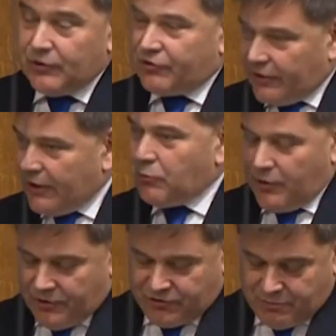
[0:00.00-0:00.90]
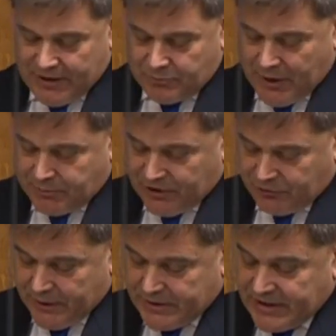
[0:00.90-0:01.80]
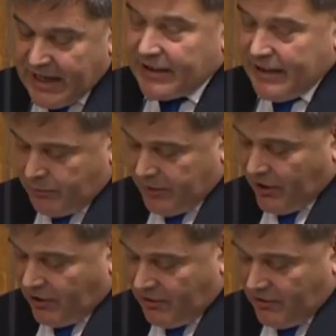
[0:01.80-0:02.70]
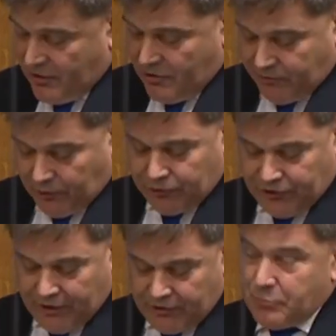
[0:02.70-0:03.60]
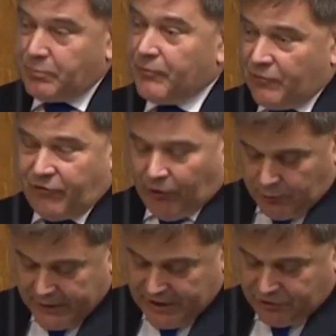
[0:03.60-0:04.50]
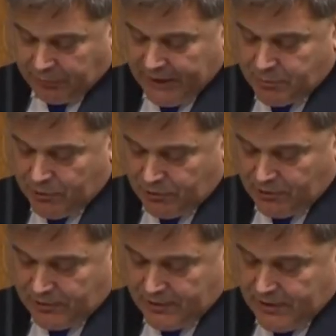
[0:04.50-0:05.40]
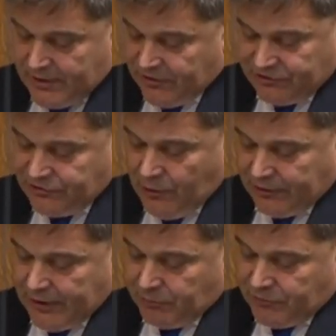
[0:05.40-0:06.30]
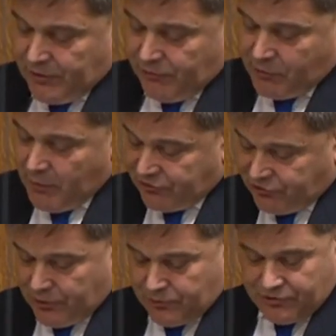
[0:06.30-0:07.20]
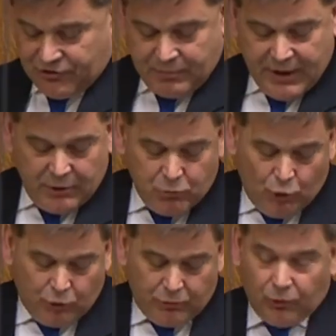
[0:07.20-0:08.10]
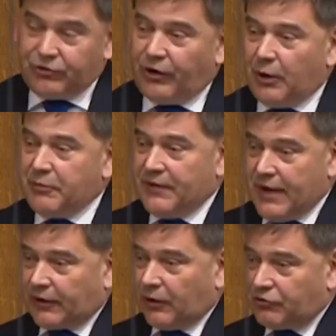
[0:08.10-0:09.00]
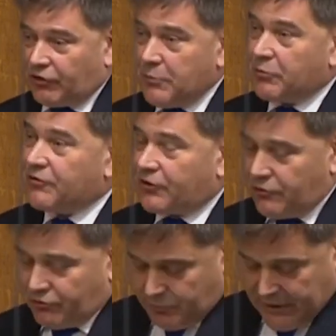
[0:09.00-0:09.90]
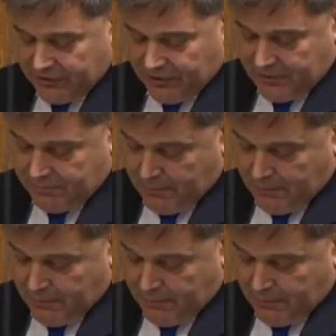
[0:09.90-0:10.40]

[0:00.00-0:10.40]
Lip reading: Chilling words, Madam Deputy Speaker, yet here we are, voluntarily following his playbook. This has not come from our children spending more and more time in the echo chamber of social media.